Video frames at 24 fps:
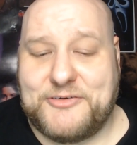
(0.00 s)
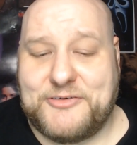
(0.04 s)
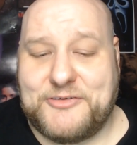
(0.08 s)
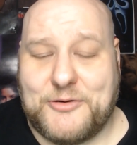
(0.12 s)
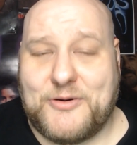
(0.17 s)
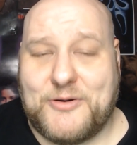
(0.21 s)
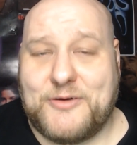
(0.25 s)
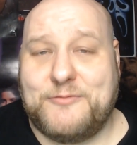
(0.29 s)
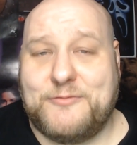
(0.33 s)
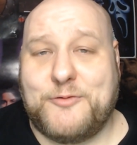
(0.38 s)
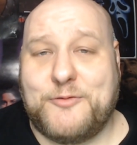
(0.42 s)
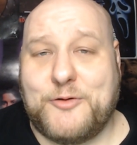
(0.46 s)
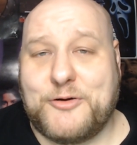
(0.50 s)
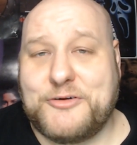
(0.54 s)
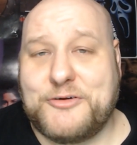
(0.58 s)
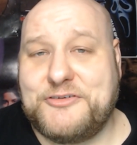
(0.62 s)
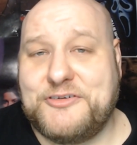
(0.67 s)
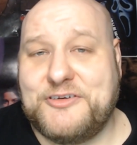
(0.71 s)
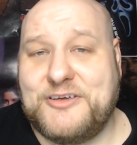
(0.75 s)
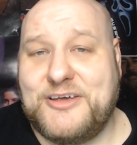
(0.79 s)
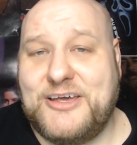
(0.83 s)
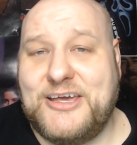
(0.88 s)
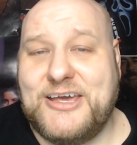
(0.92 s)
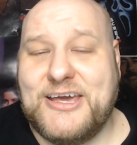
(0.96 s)
So
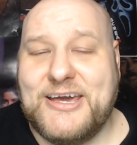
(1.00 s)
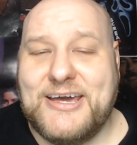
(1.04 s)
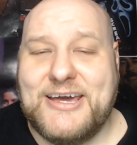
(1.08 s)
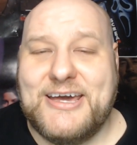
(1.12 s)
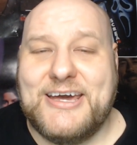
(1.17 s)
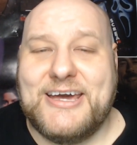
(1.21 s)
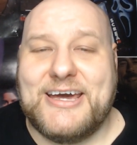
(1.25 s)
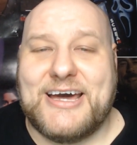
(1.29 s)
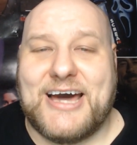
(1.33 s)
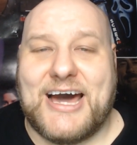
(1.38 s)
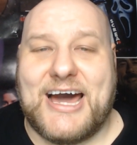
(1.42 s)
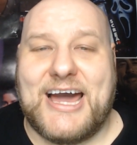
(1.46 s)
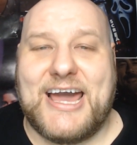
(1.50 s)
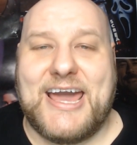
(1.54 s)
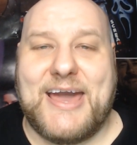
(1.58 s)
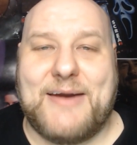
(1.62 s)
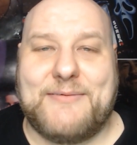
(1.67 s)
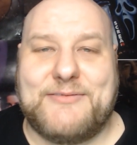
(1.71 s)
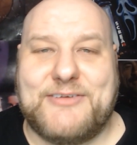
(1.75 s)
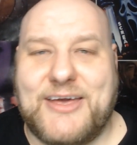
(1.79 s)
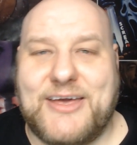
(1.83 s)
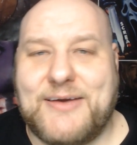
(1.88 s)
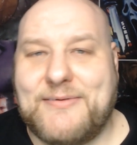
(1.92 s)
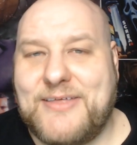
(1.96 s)
unfortunately, I
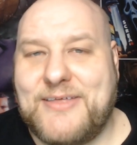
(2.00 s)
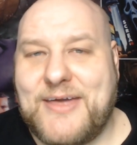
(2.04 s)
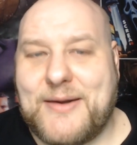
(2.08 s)
have to give